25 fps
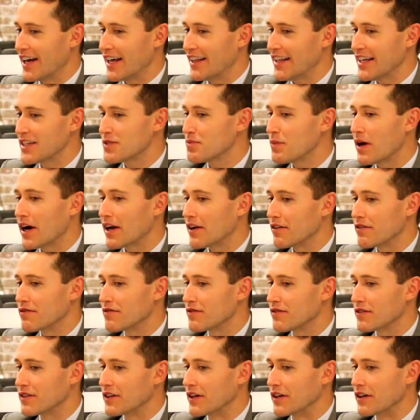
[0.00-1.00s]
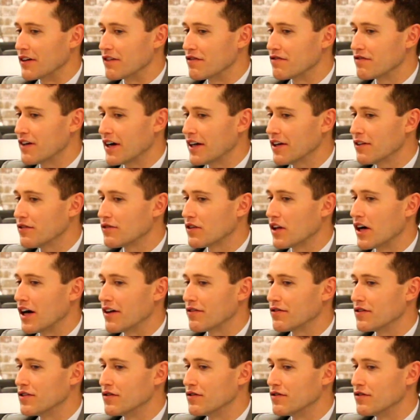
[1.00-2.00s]
that's part of the fun of
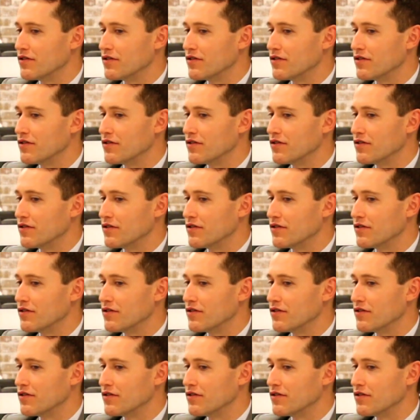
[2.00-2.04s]
life.